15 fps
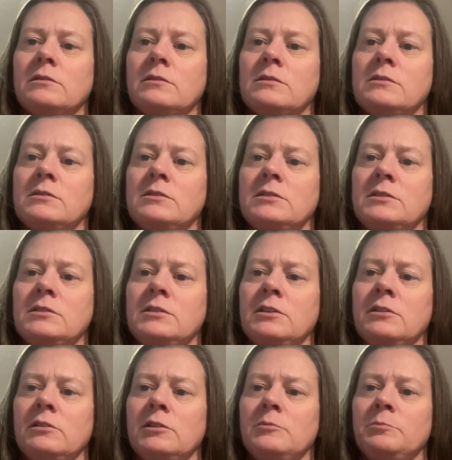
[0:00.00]
can see
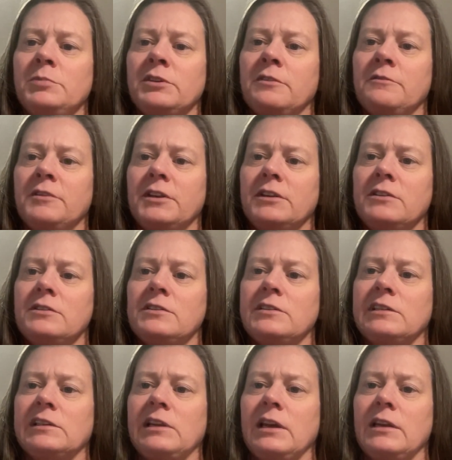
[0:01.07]
the Olympic
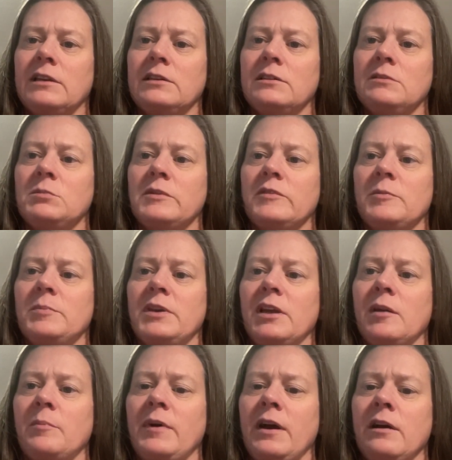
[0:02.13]
rings kind of with a
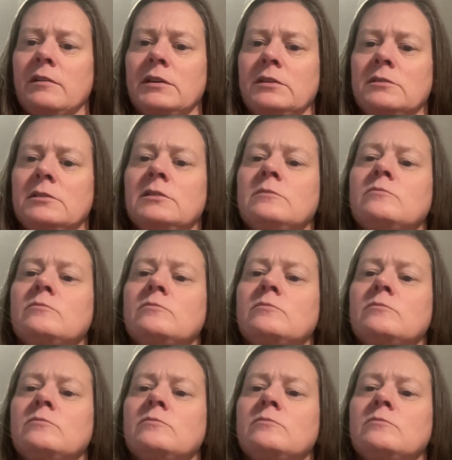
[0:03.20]
pink background.